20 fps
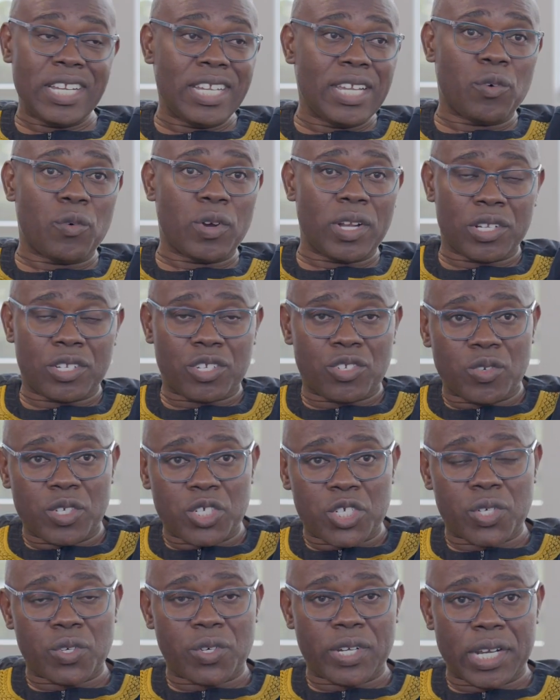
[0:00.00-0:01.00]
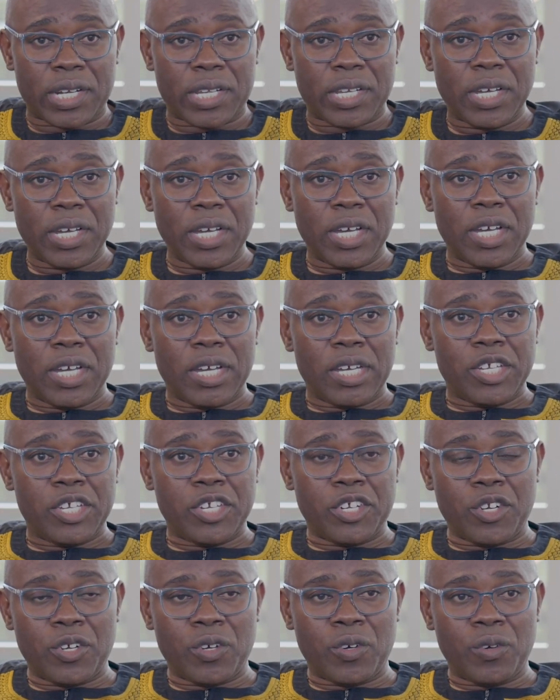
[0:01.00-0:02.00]
in the world, to ensure that,
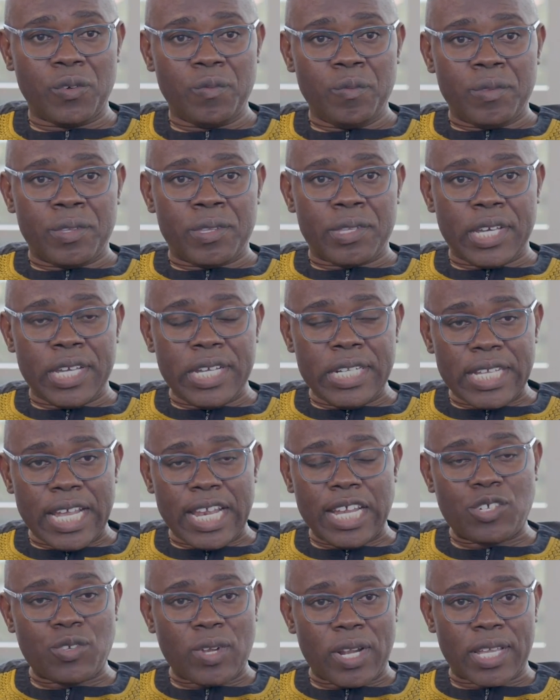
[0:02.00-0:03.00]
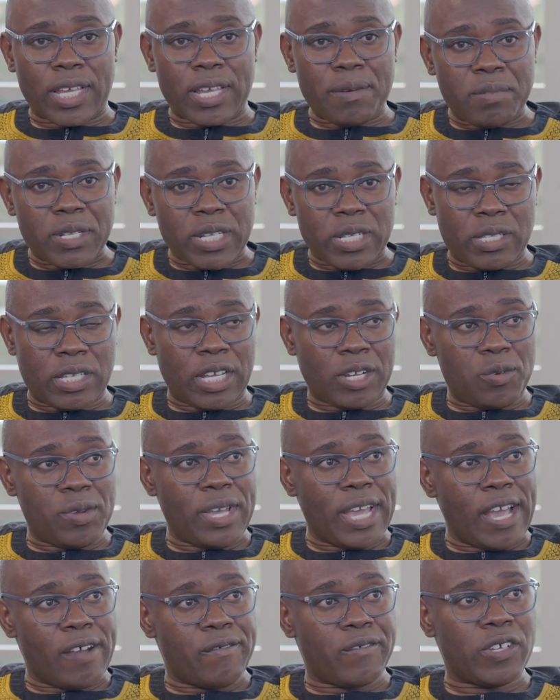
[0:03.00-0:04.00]
the intellectual capital that
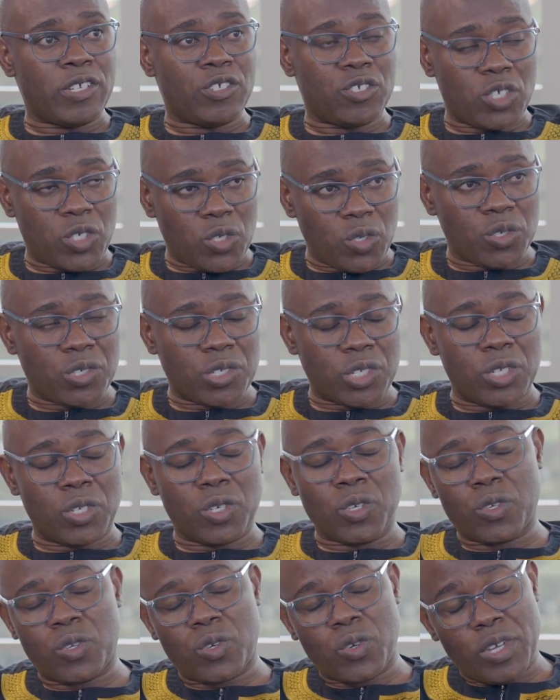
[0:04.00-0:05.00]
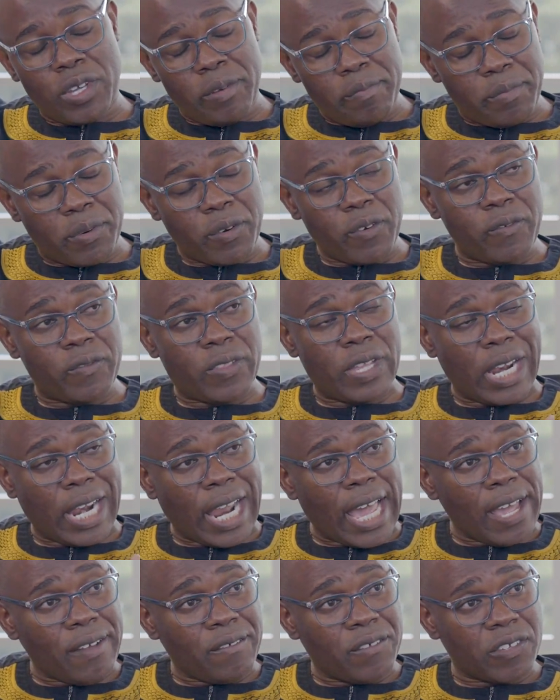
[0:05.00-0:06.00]
we have is used, to improve the
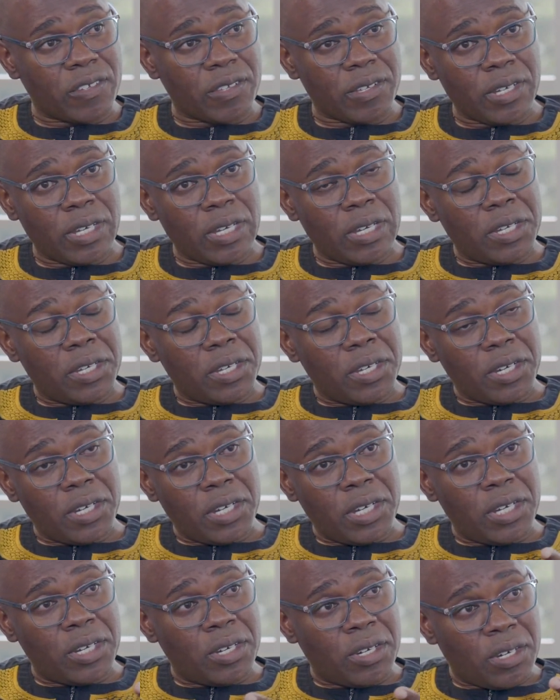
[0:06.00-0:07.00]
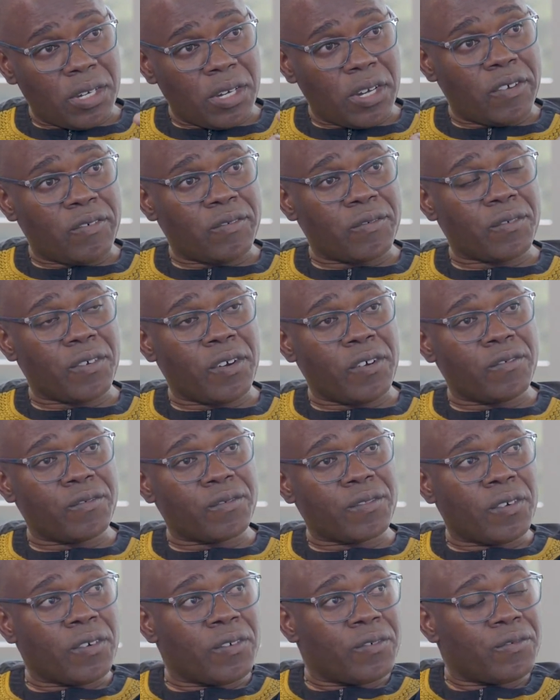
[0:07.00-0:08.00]
lives of
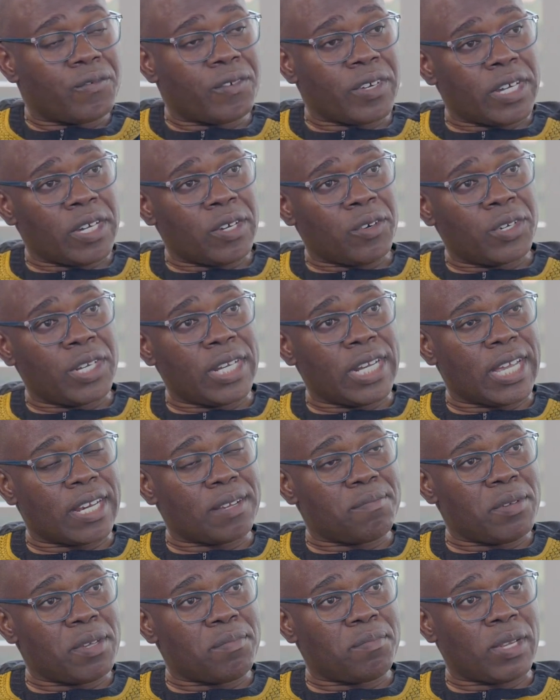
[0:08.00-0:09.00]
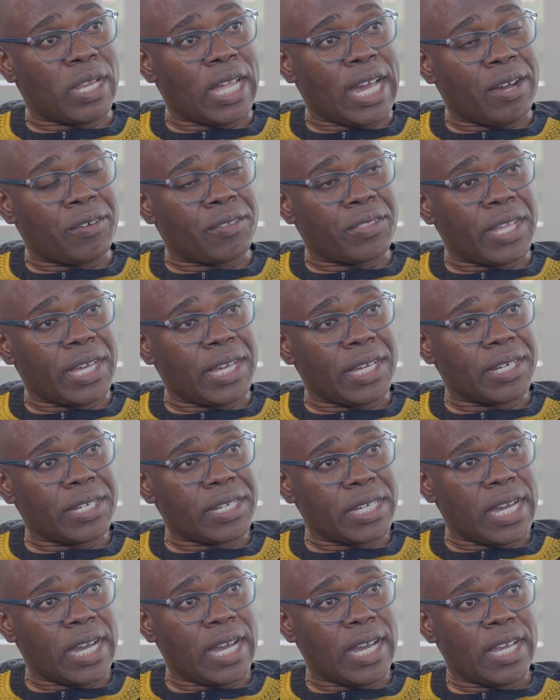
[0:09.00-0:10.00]
ordinary people out there.
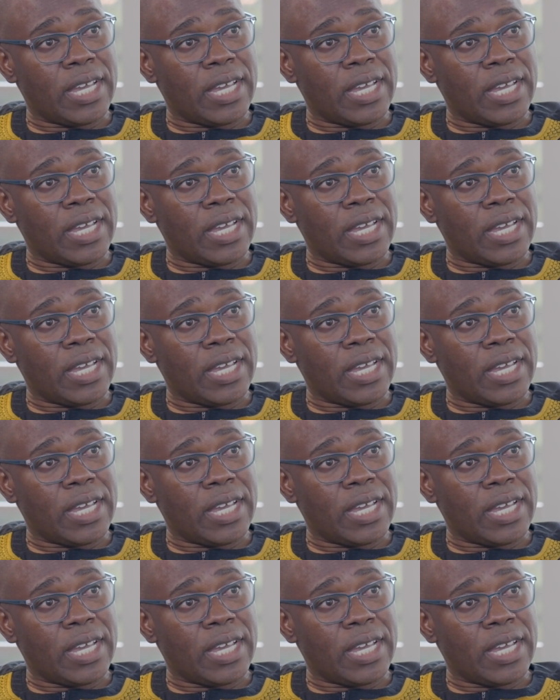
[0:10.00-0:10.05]
Yeah.